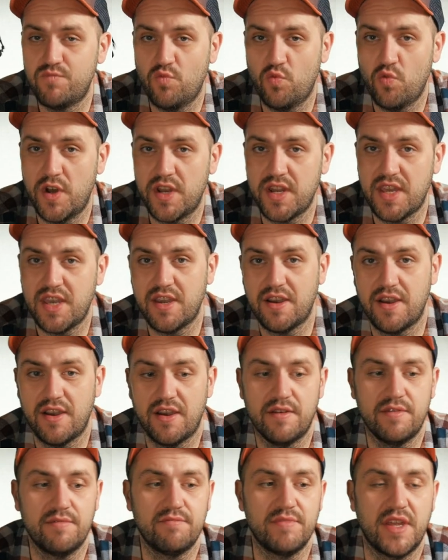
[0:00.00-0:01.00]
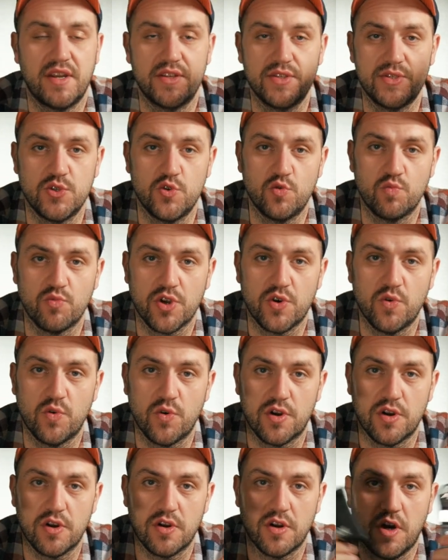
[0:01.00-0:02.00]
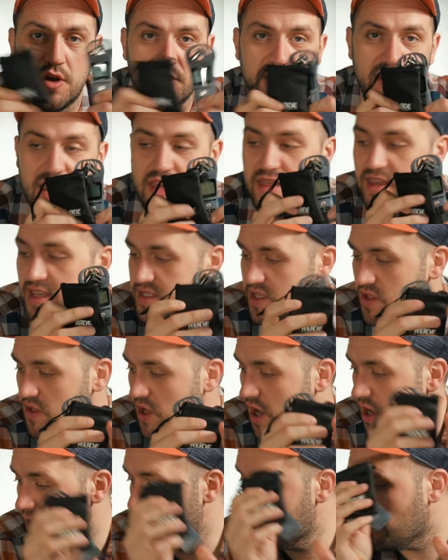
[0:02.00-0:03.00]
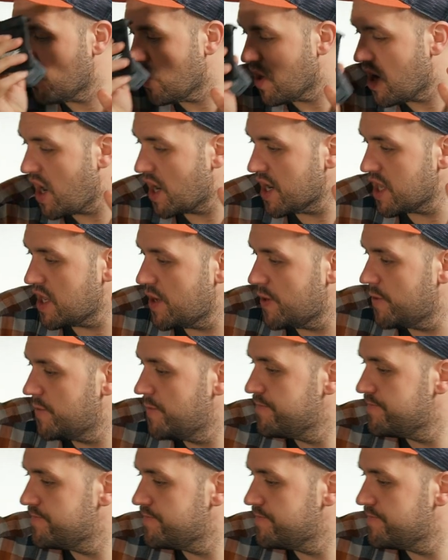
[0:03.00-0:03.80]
one here and a Zoom recorder. I'll take these along for audio.